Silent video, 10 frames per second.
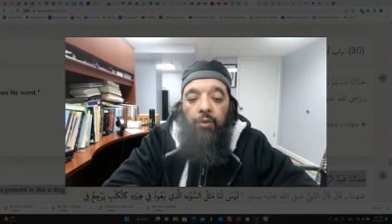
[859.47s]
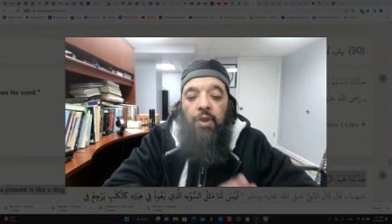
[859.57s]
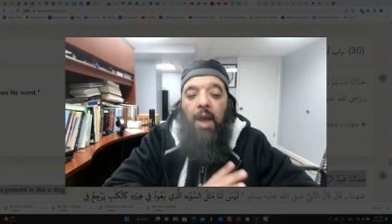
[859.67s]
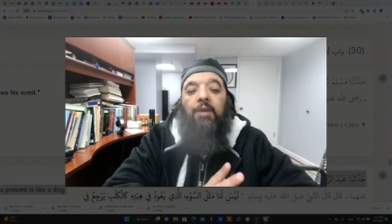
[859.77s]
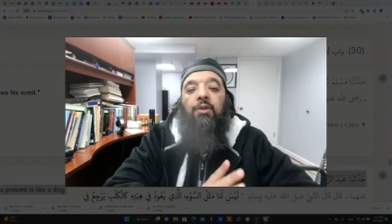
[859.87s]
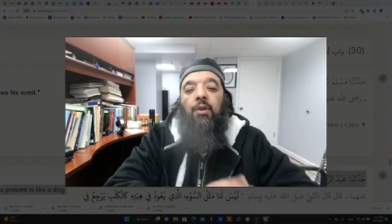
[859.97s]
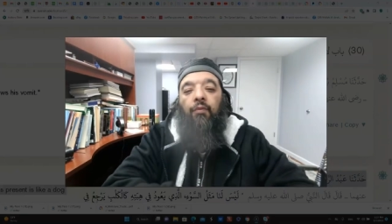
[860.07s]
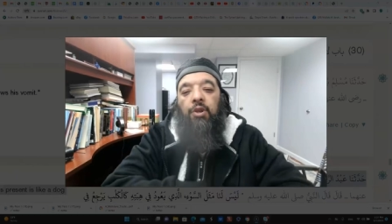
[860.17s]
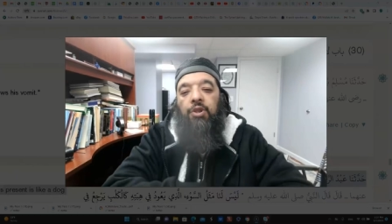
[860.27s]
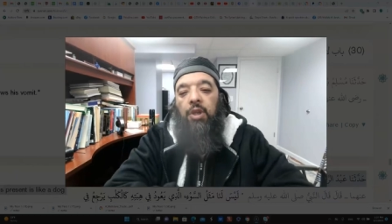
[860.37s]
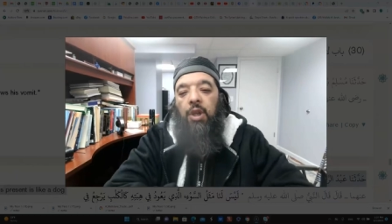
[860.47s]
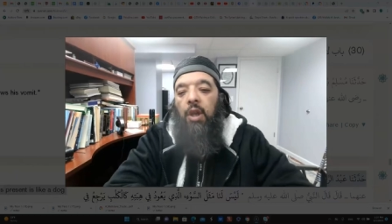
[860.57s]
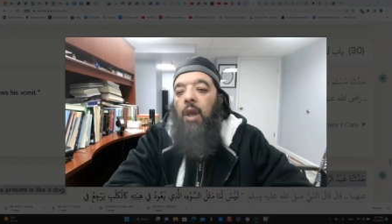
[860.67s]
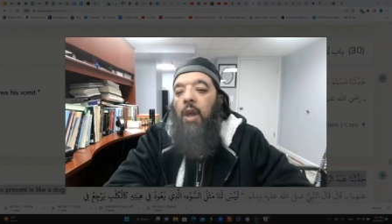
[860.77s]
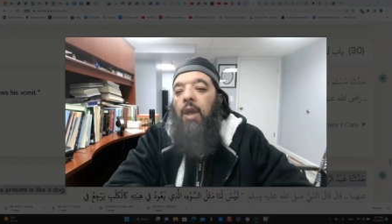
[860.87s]
So that's the first
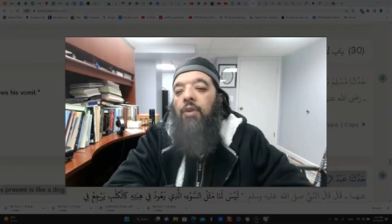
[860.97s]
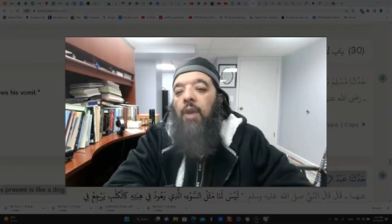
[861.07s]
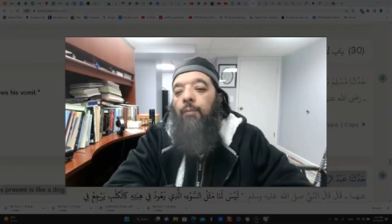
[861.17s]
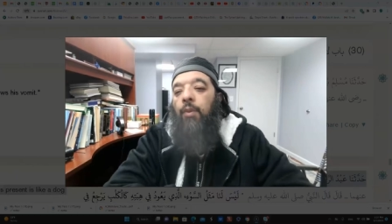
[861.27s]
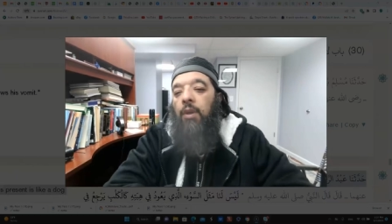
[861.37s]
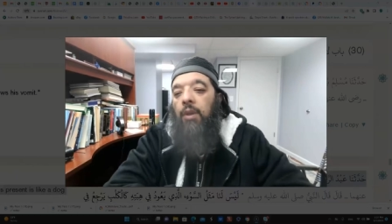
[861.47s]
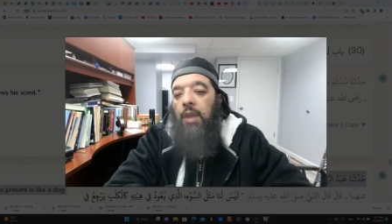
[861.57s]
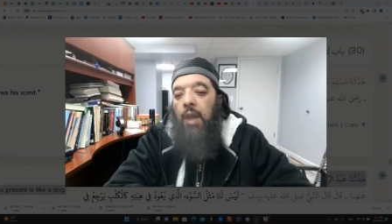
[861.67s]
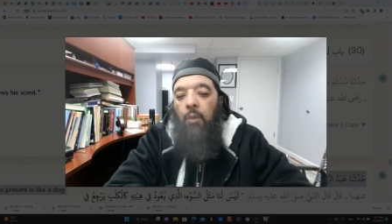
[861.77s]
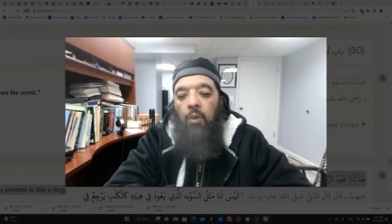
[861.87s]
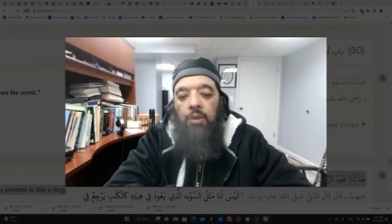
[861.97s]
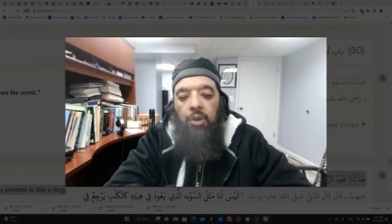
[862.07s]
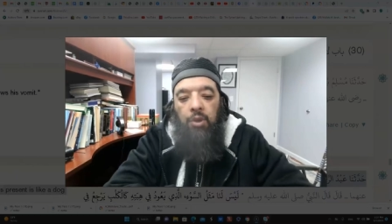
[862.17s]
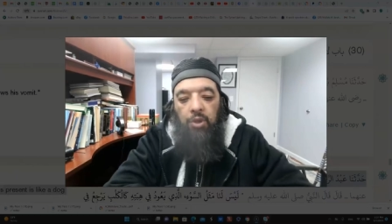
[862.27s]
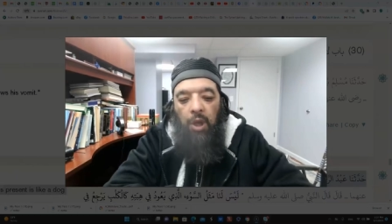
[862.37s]
example that I
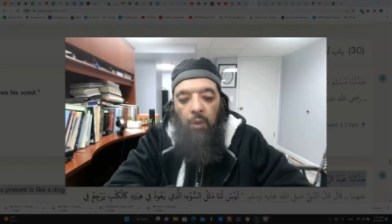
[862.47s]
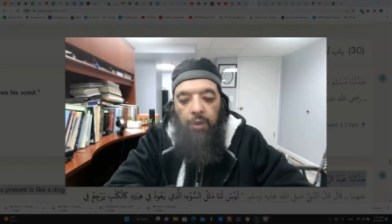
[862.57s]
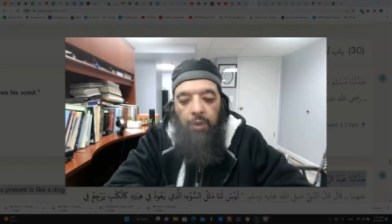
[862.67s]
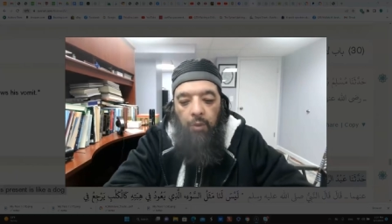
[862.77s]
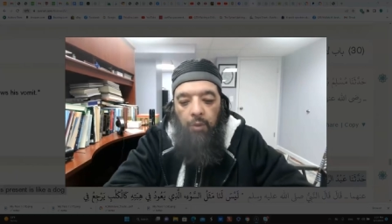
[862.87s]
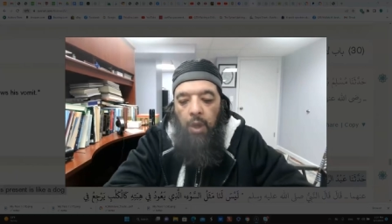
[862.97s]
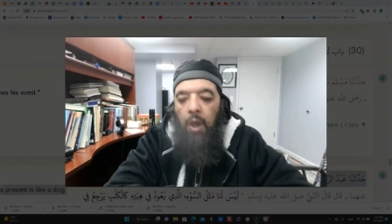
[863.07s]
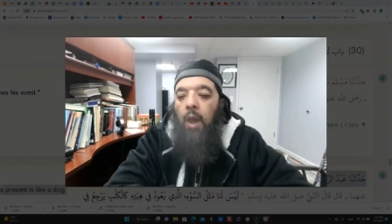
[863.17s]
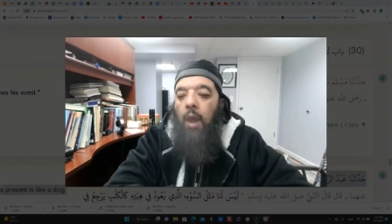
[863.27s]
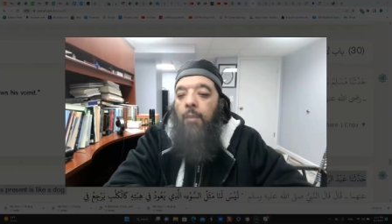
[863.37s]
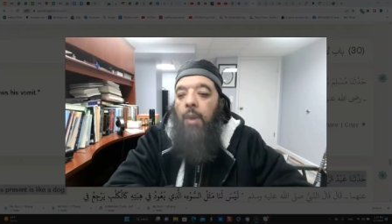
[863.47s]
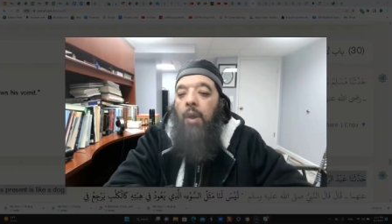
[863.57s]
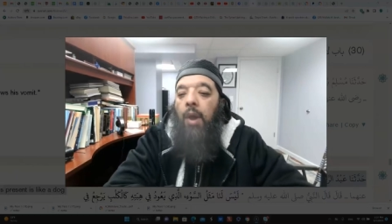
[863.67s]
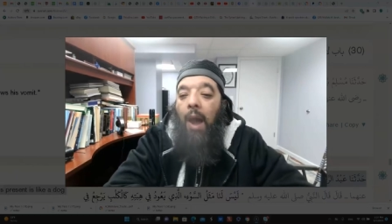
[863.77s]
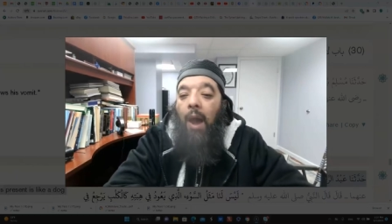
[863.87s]
wanted to share with you
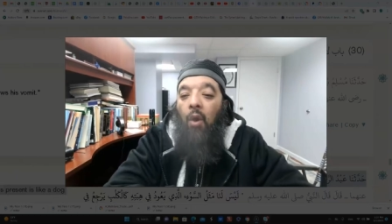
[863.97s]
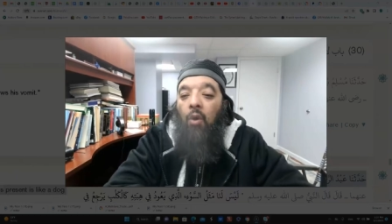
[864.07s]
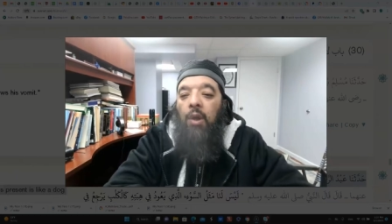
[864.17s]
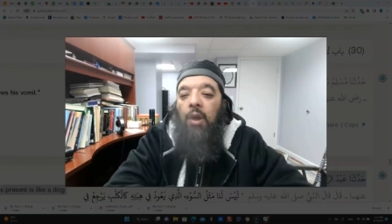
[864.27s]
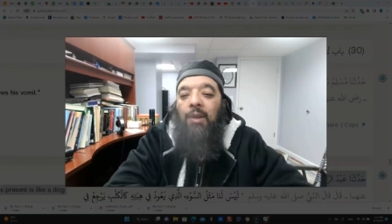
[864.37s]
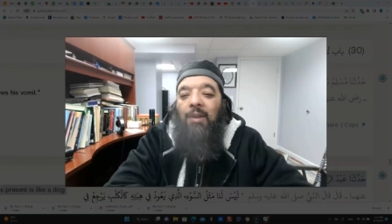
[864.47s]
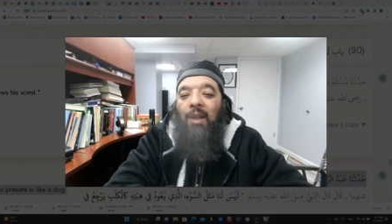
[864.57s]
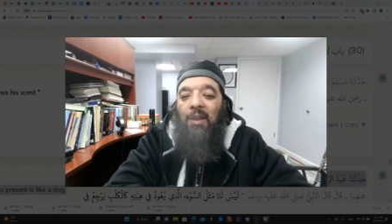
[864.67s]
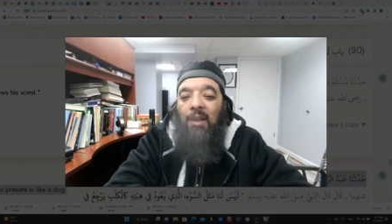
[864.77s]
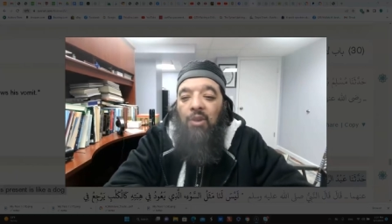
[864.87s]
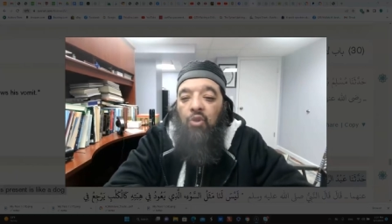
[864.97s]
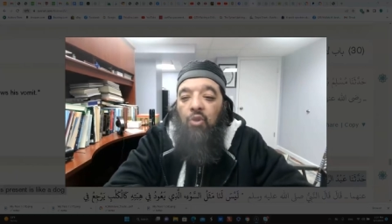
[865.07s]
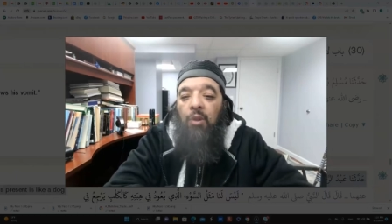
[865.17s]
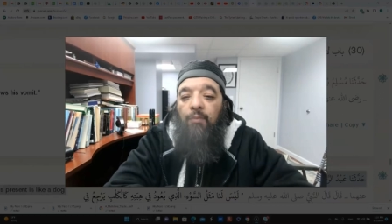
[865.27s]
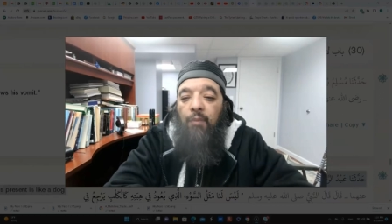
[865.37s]
about how the
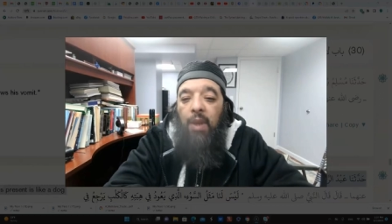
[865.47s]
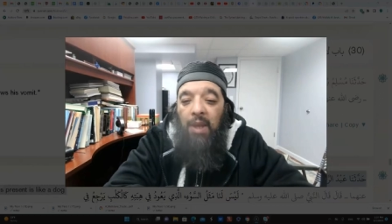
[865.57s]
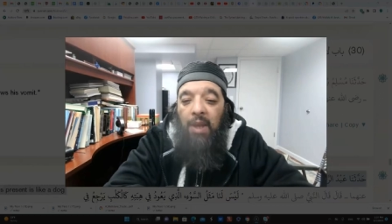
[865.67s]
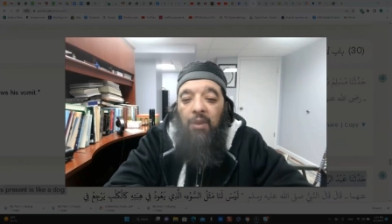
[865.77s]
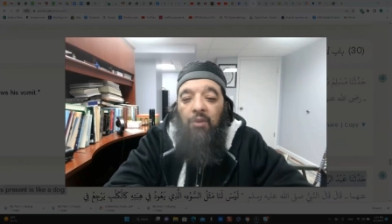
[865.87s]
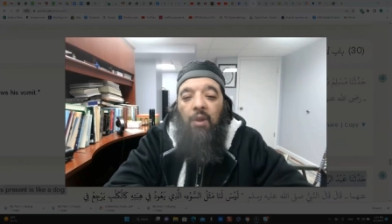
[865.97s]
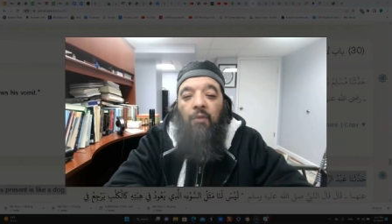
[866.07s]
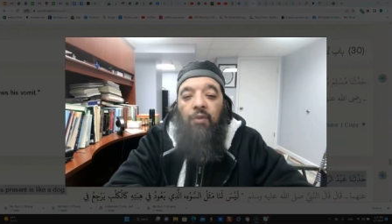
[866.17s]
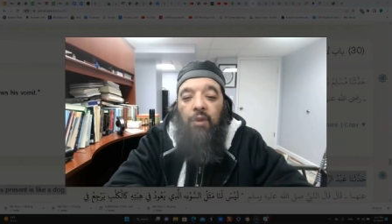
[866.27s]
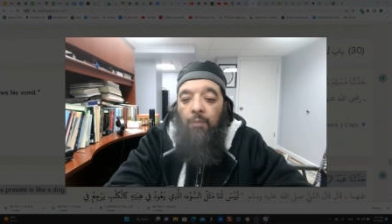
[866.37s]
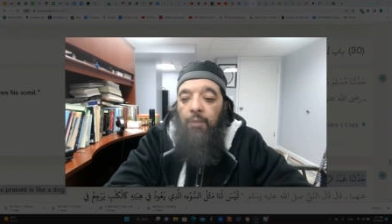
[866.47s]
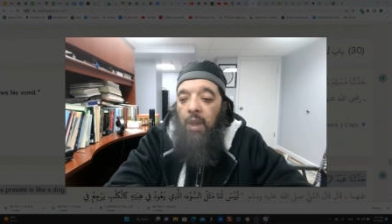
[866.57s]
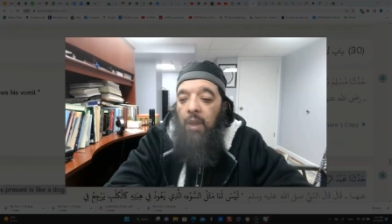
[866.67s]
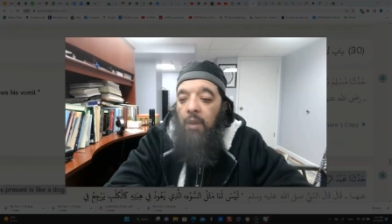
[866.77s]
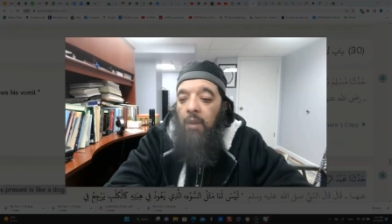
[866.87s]
literal meanings of
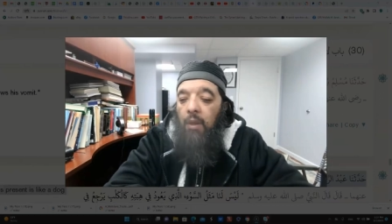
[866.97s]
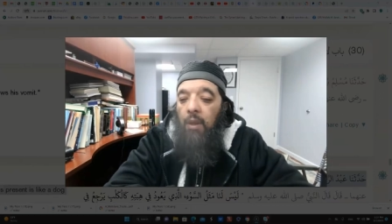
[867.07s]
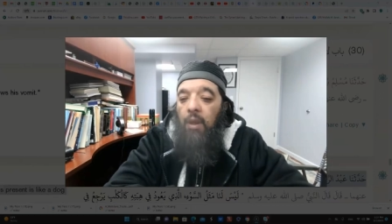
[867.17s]
something